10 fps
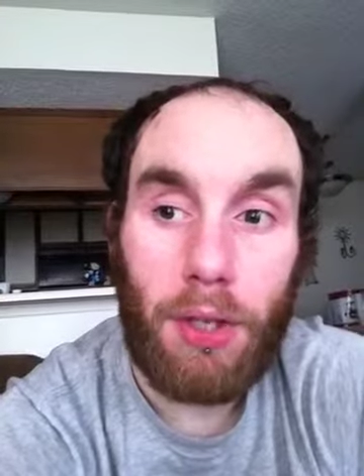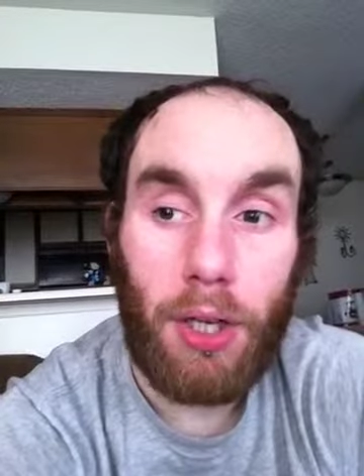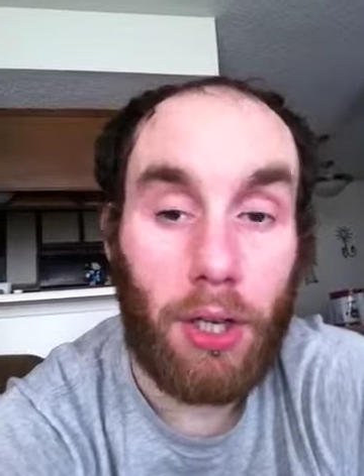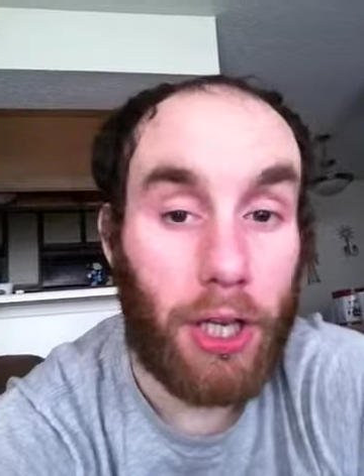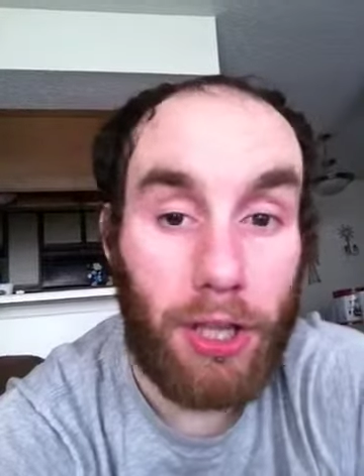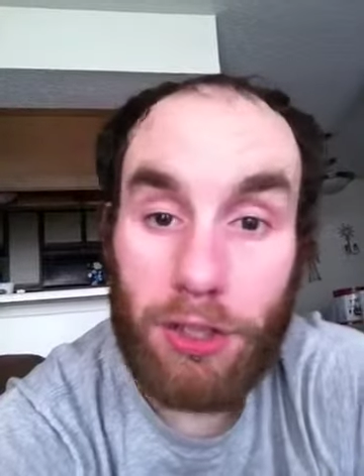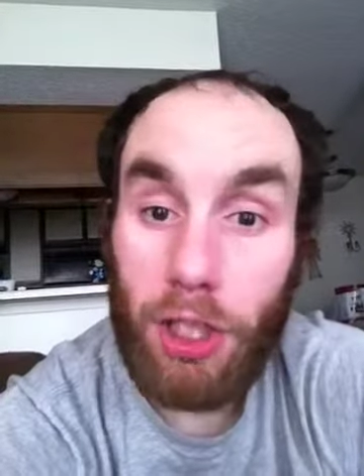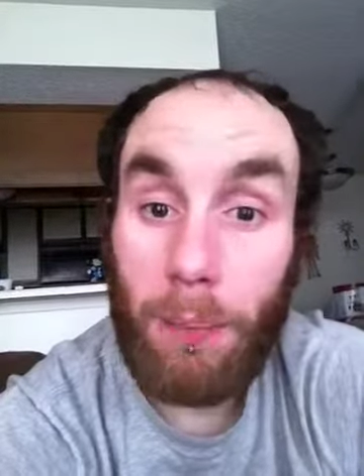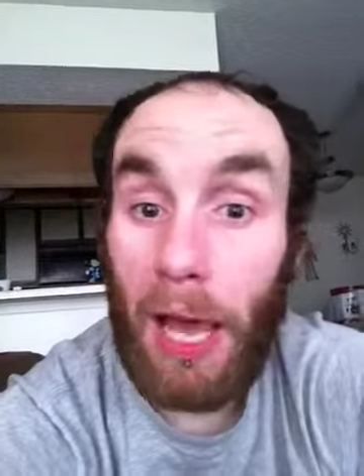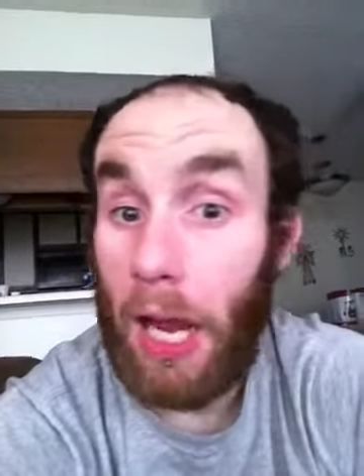the
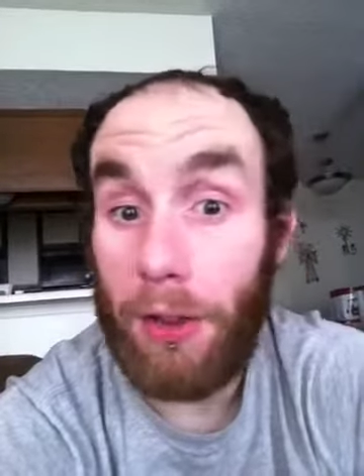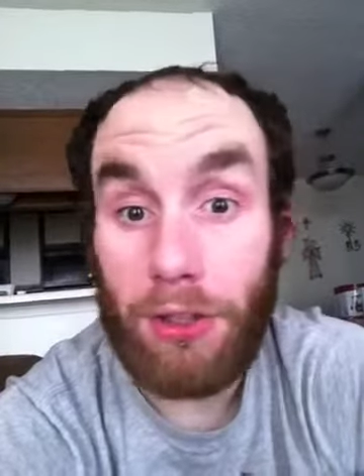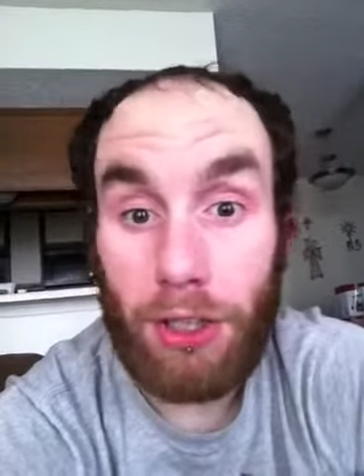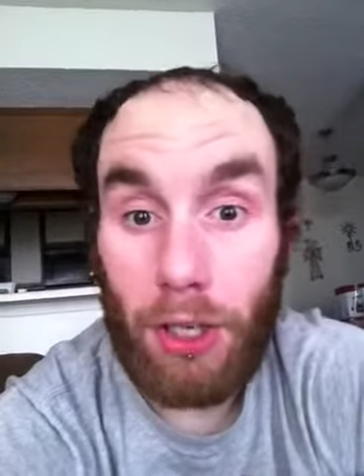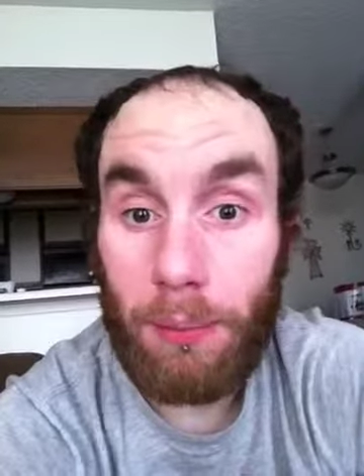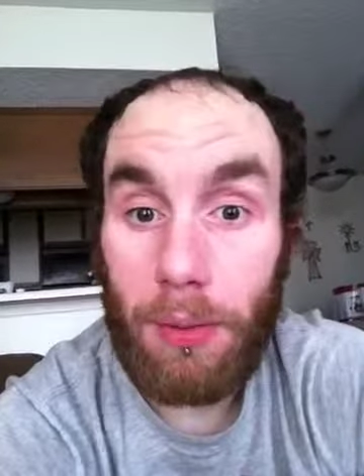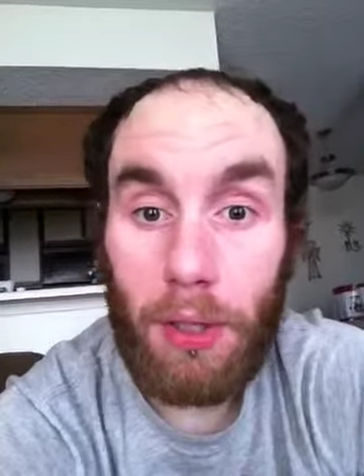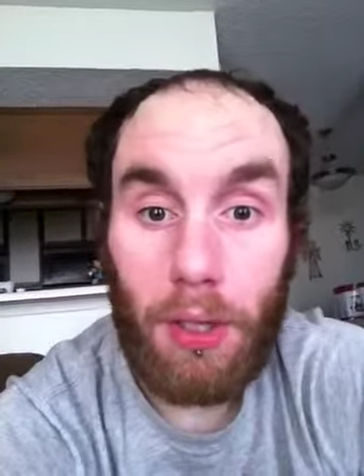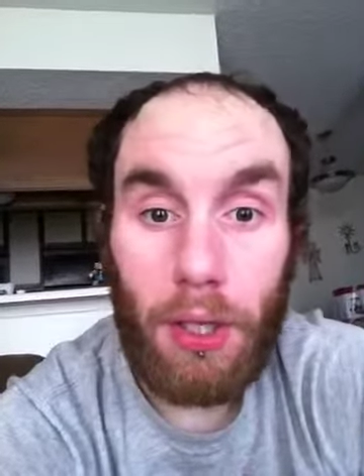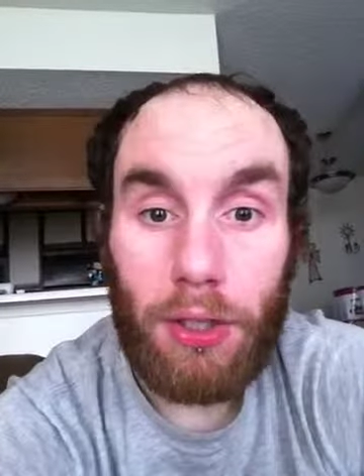gym, out of the gym,
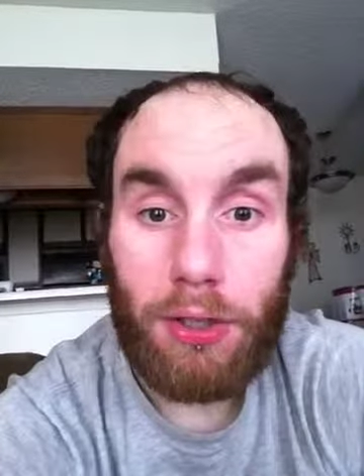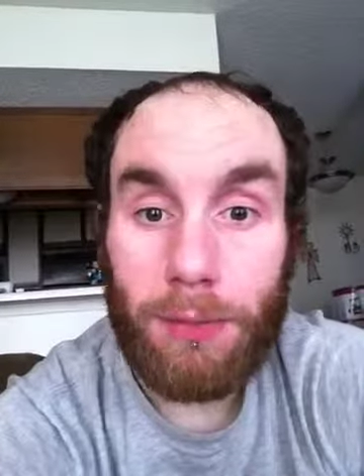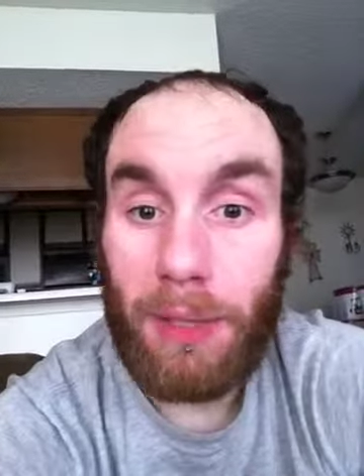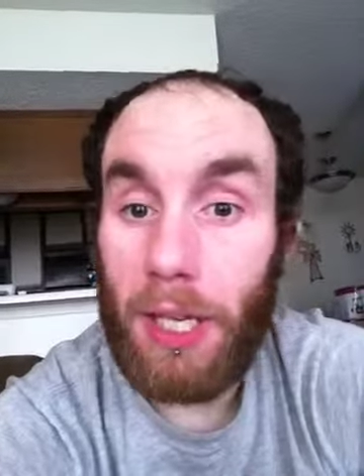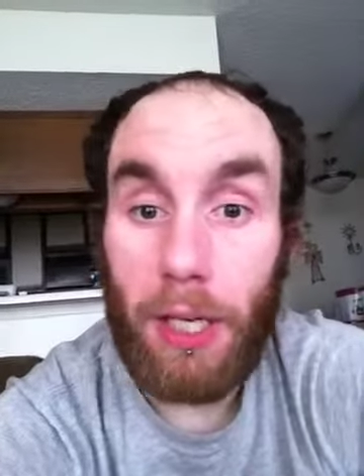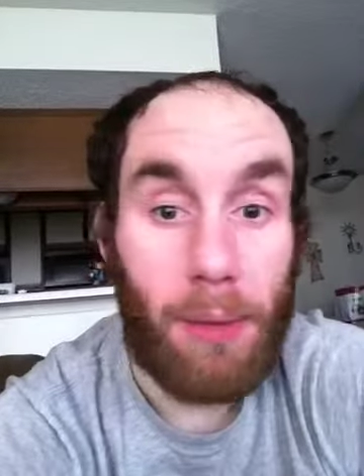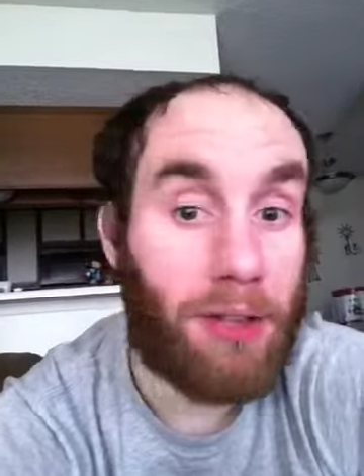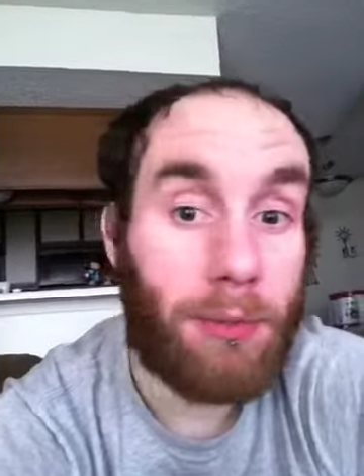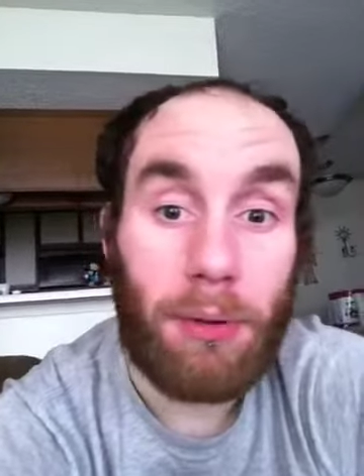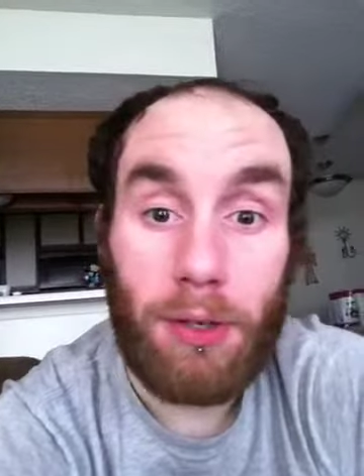just be an
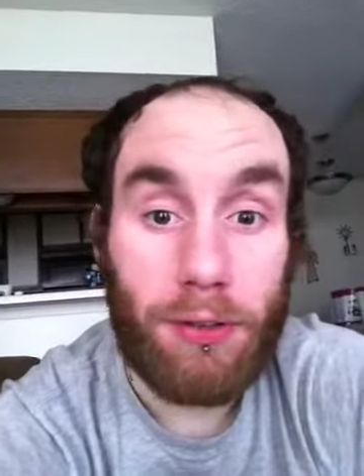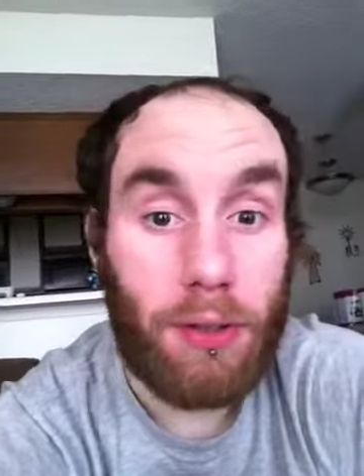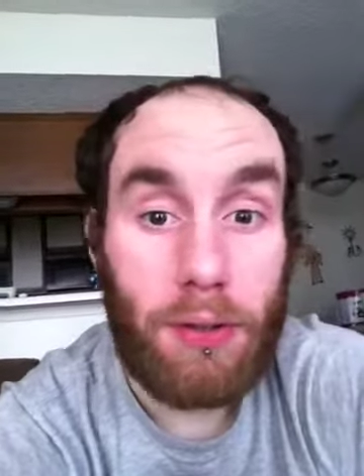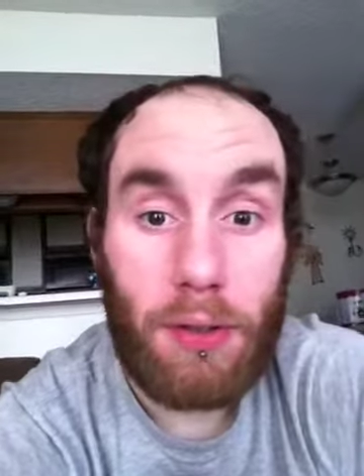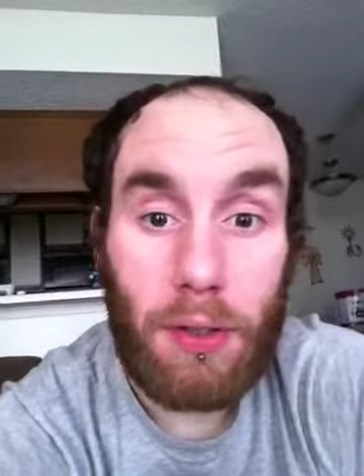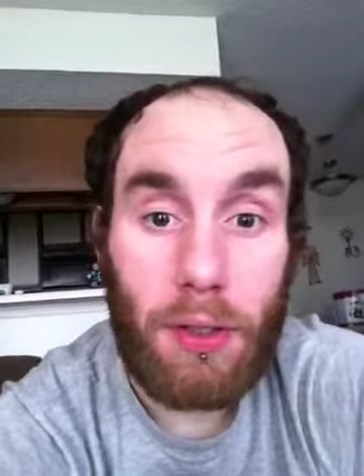amazing person.